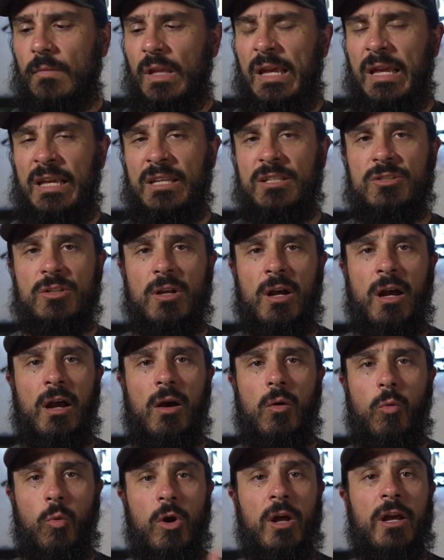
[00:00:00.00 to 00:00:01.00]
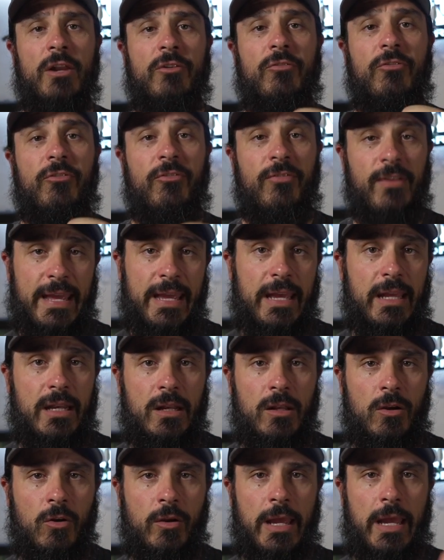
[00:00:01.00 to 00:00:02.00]
is one, fit.
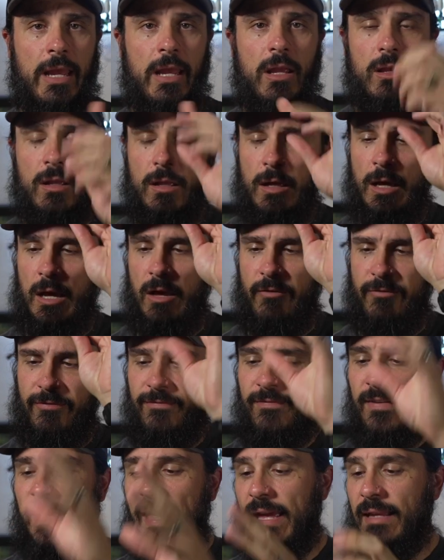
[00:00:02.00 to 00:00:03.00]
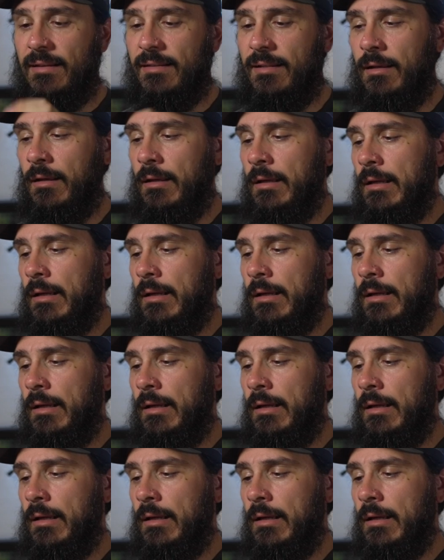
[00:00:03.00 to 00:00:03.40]
Okay, fit